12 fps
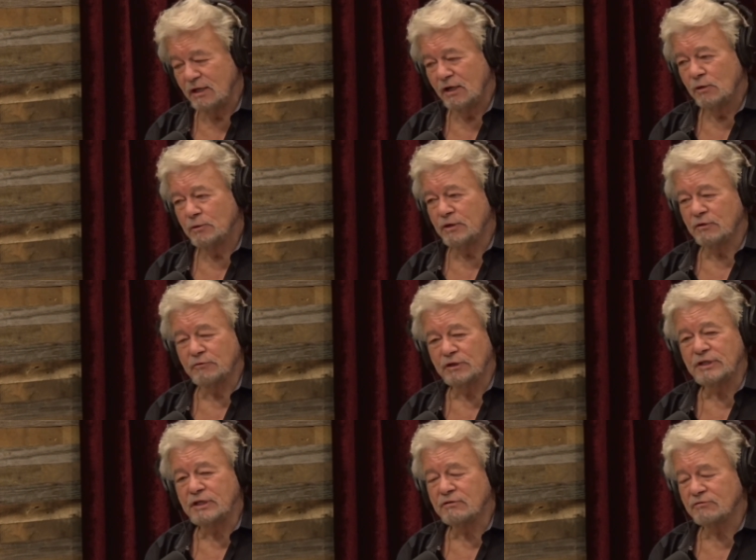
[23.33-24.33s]
we don't
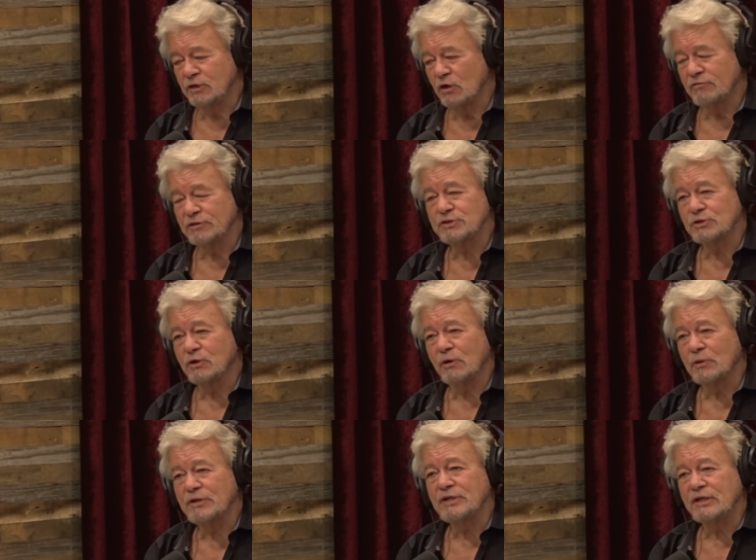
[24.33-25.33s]
really know for sure
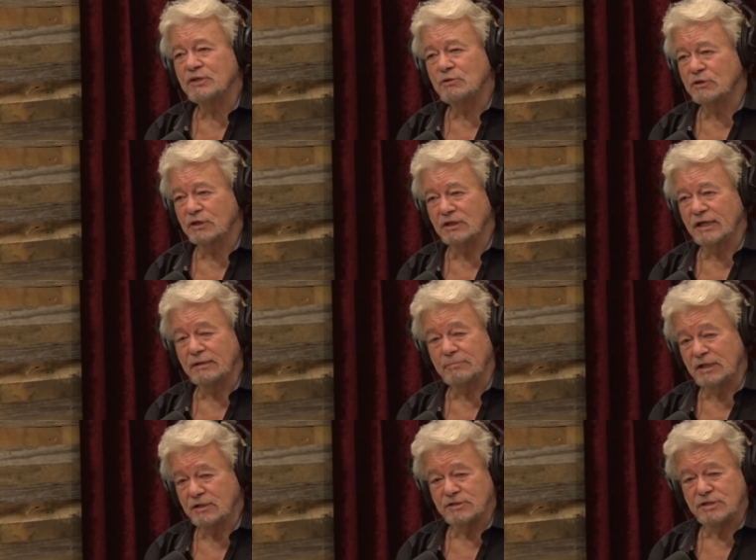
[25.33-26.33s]
what they do look like
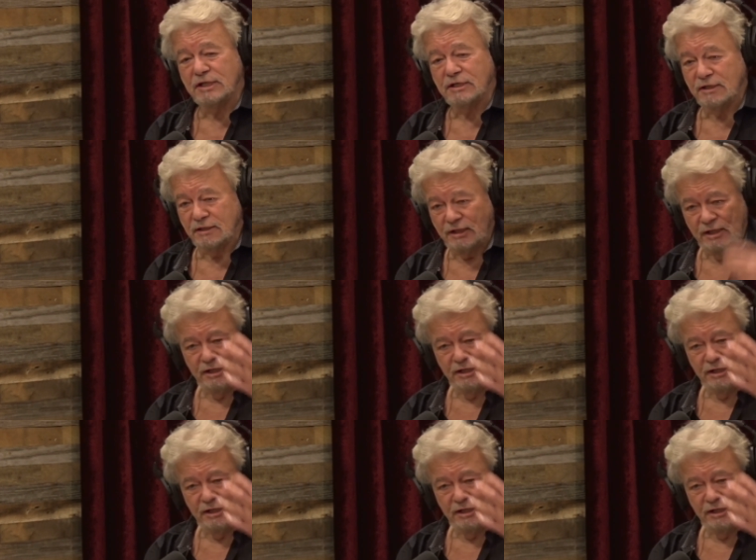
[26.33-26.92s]
because they can.